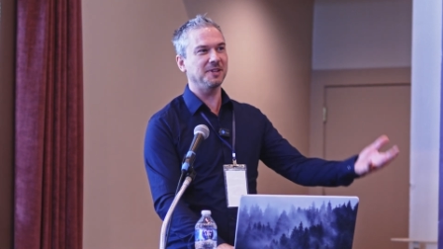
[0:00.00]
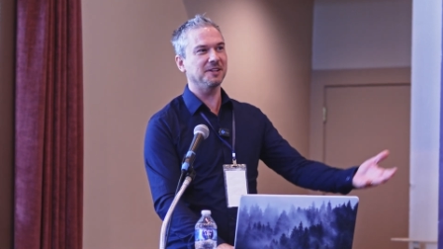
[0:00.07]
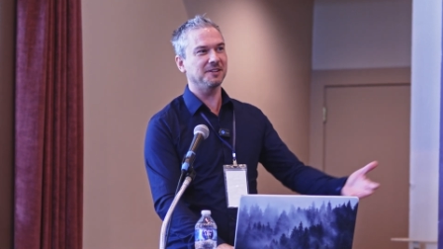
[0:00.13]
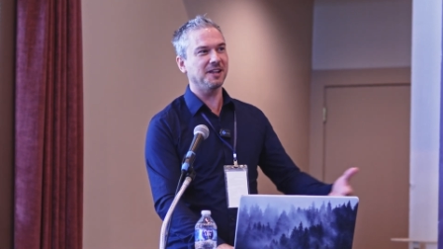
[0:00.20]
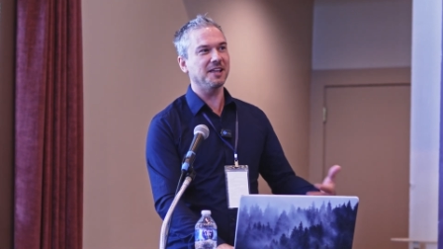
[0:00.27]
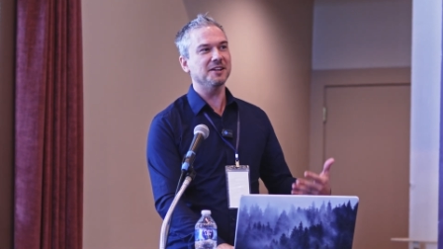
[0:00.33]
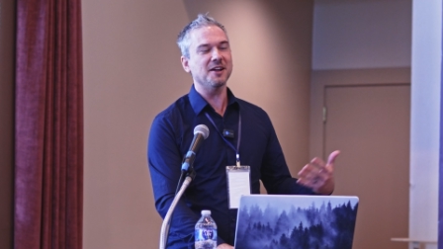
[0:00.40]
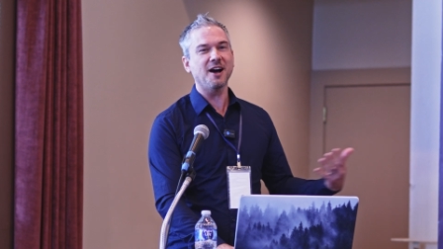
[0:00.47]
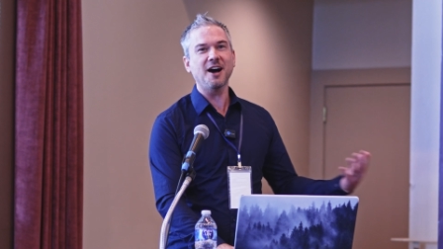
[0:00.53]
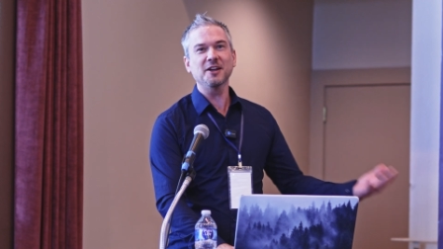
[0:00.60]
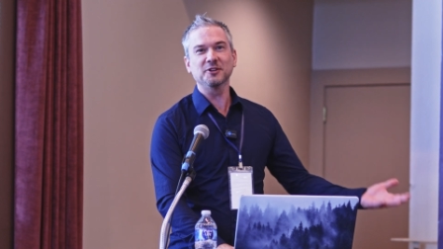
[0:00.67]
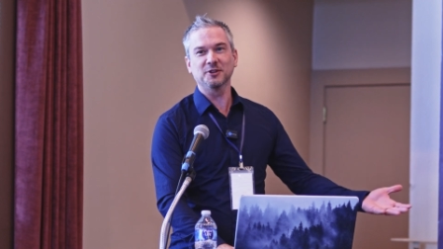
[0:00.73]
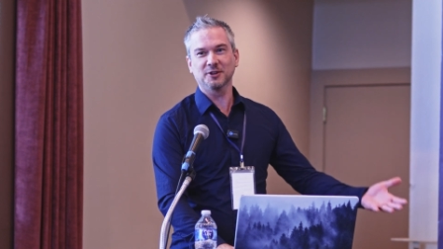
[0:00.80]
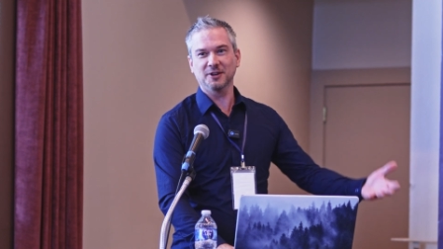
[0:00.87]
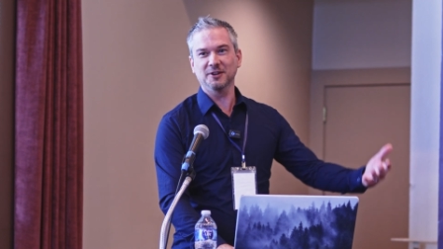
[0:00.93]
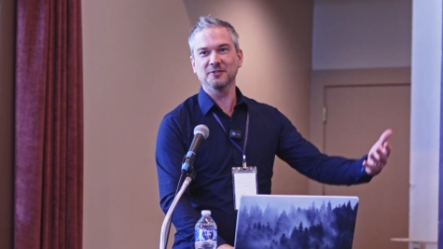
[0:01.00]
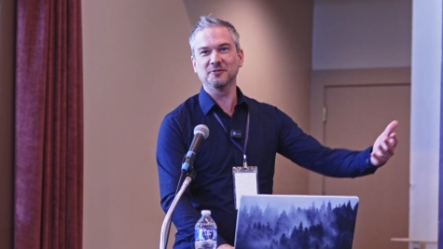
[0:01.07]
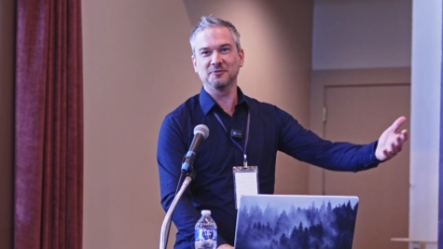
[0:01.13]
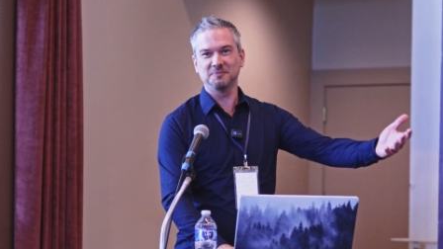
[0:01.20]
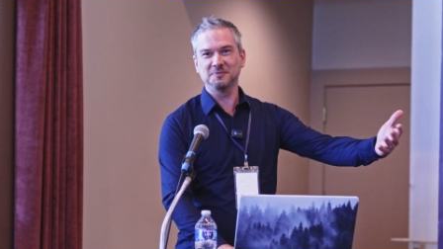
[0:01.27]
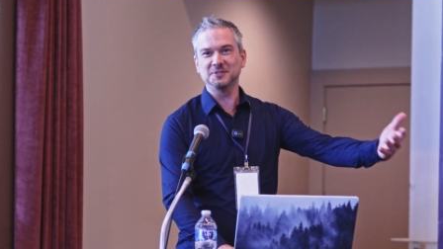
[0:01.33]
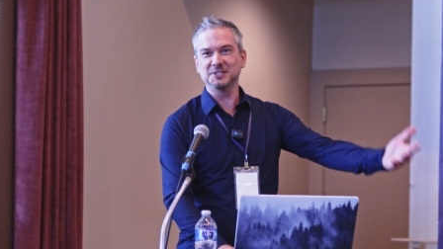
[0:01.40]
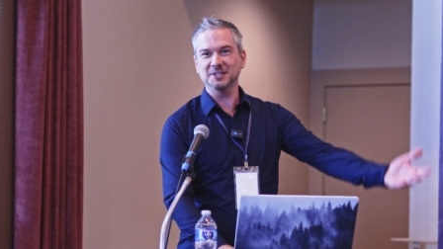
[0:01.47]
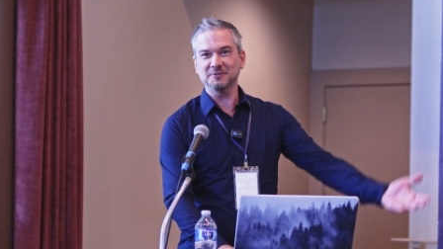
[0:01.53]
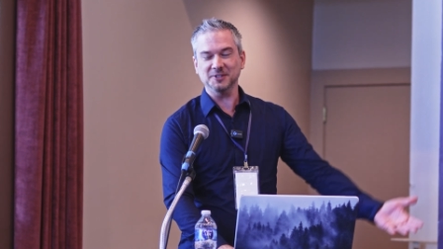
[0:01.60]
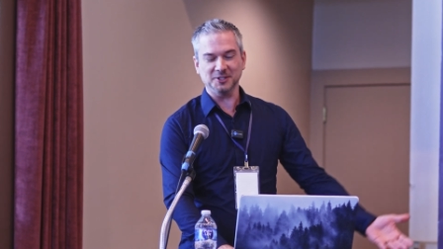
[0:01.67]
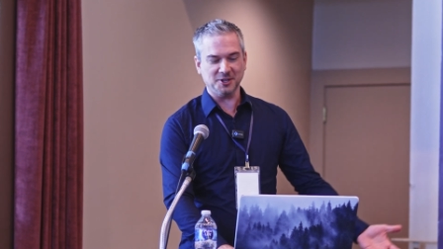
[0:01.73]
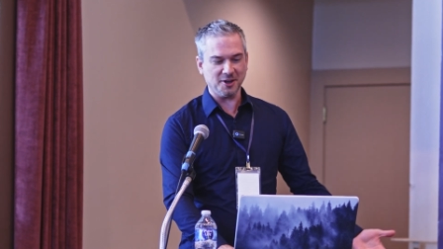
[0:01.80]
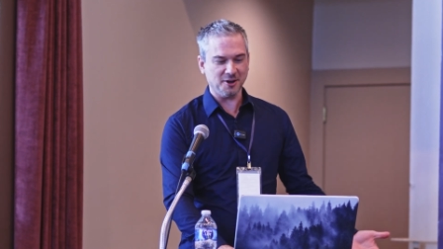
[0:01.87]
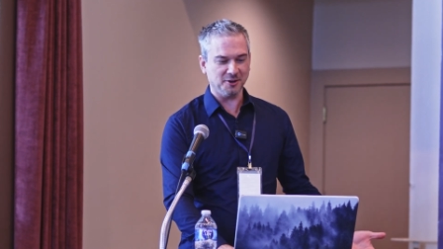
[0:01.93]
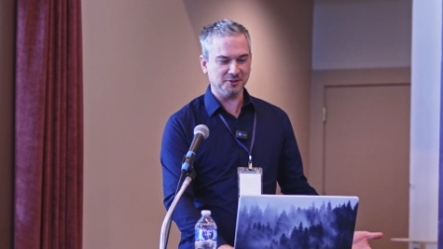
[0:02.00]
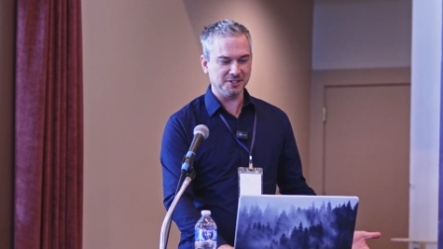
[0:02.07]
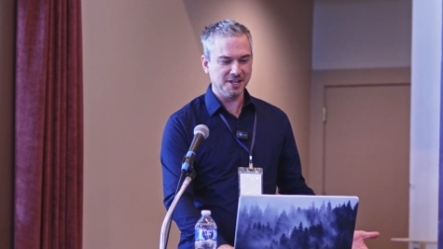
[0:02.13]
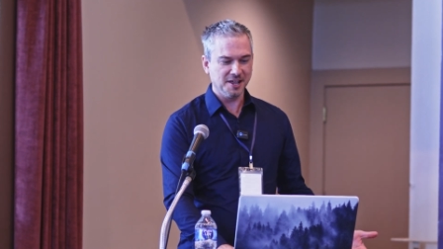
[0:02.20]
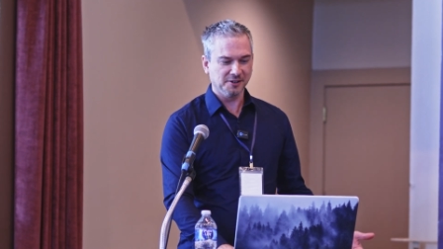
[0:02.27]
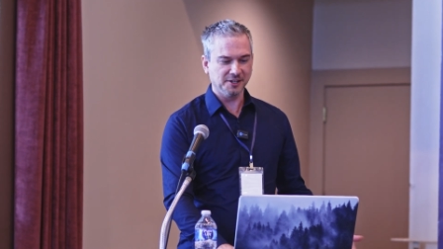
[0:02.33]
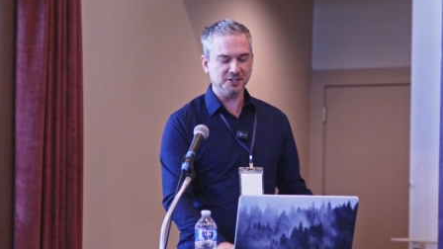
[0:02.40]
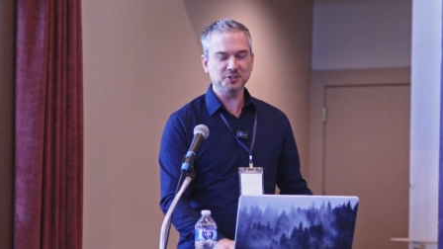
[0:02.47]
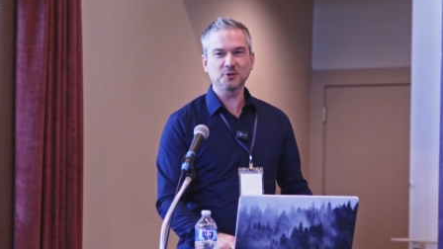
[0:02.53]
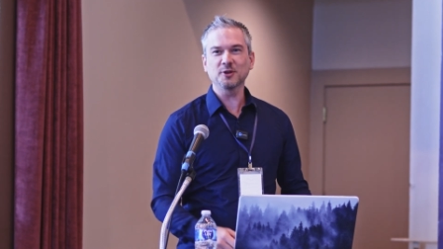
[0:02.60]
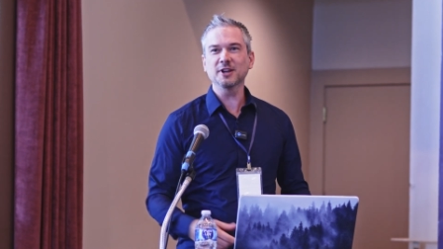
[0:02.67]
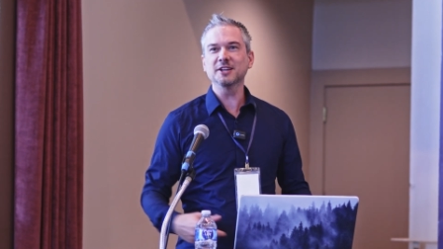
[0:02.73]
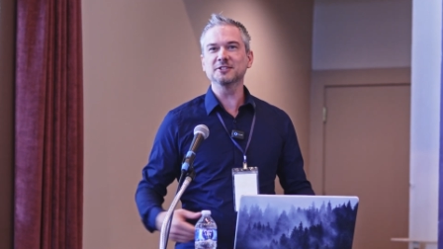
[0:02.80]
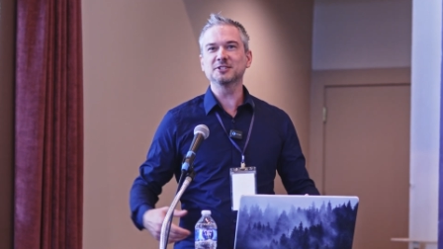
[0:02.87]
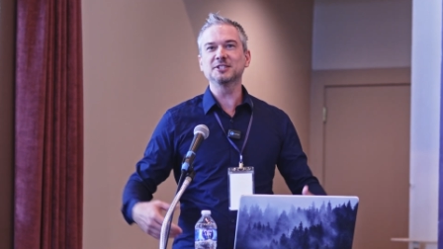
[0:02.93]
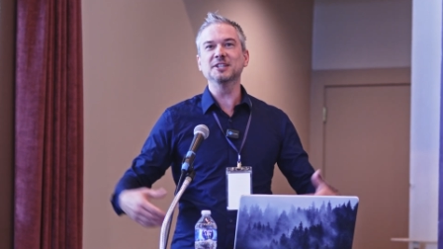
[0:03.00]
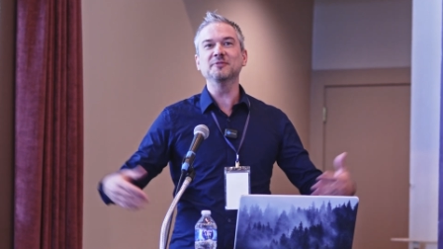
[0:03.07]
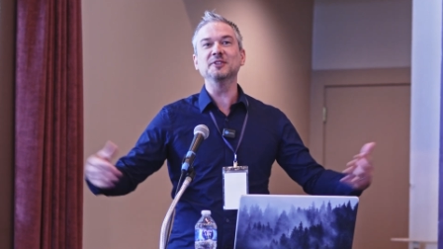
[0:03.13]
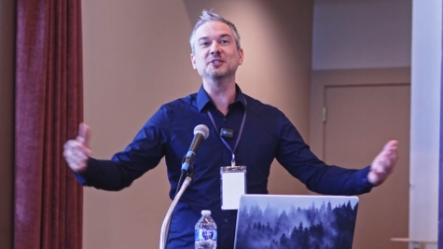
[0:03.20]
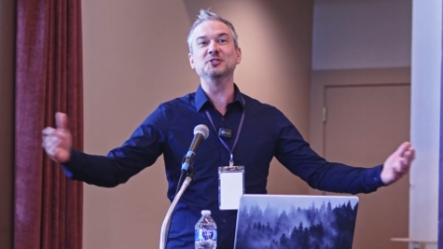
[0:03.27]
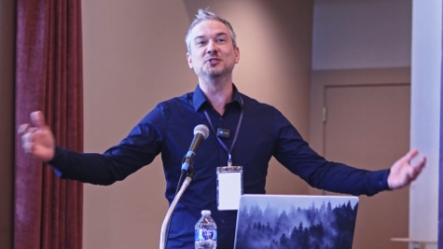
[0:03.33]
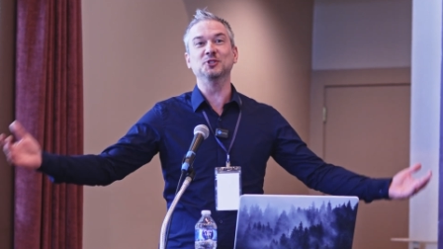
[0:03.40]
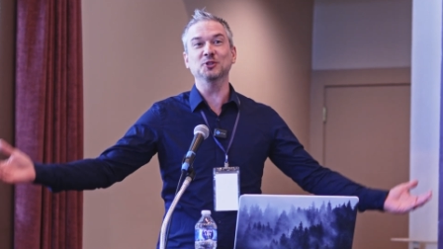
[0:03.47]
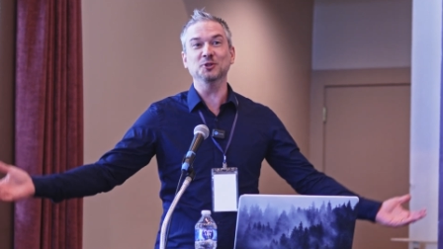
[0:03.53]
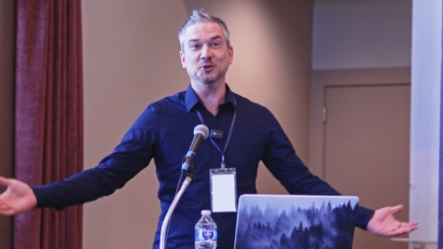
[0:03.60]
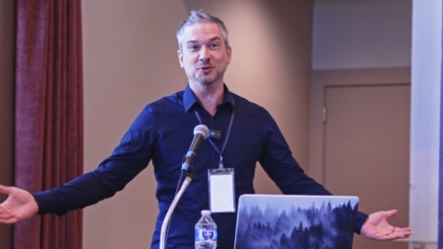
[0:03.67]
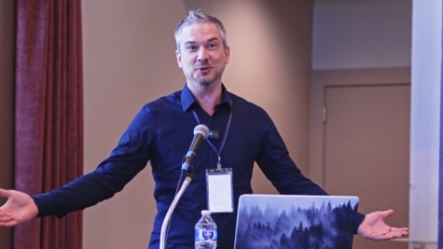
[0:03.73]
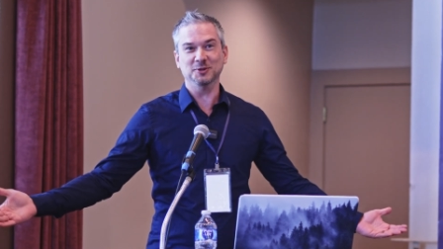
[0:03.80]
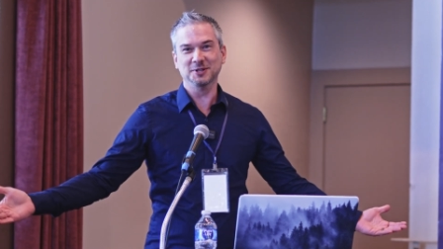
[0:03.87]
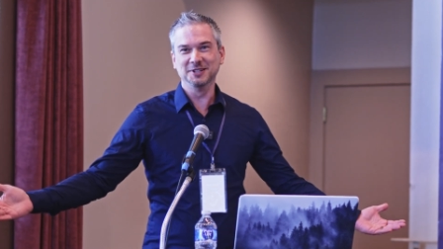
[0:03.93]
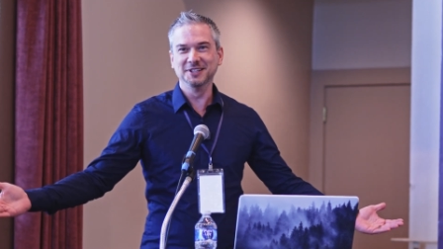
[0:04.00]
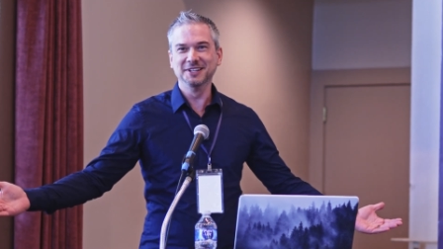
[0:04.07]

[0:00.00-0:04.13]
in, in honor of Civi Goat, let's create Civi Zoo.